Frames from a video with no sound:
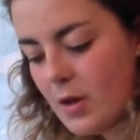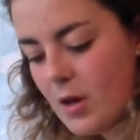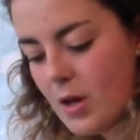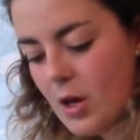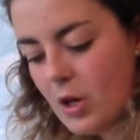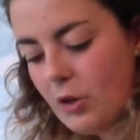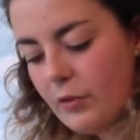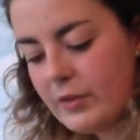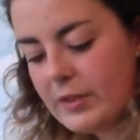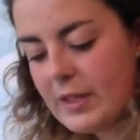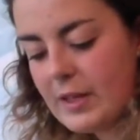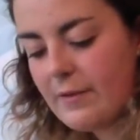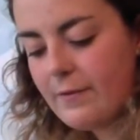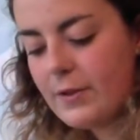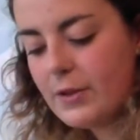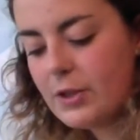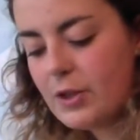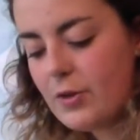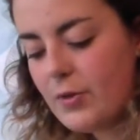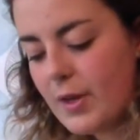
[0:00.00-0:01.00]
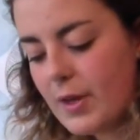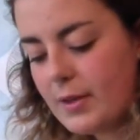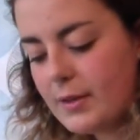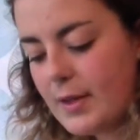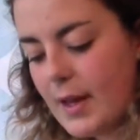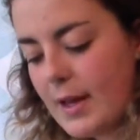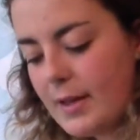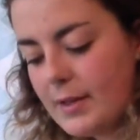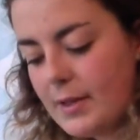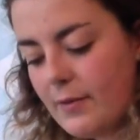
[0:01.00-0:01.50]
And obviously if you do this
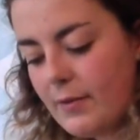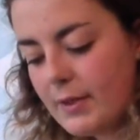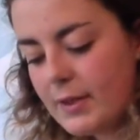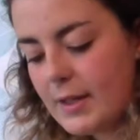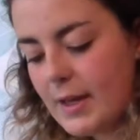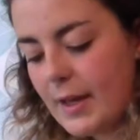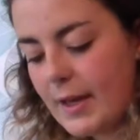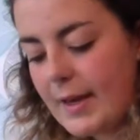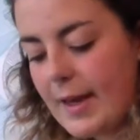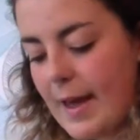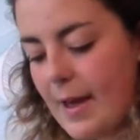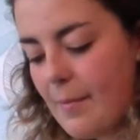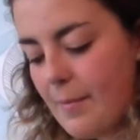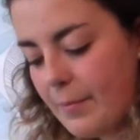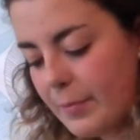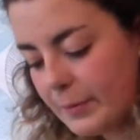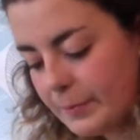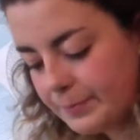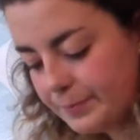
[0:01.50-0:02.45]
activity at camp,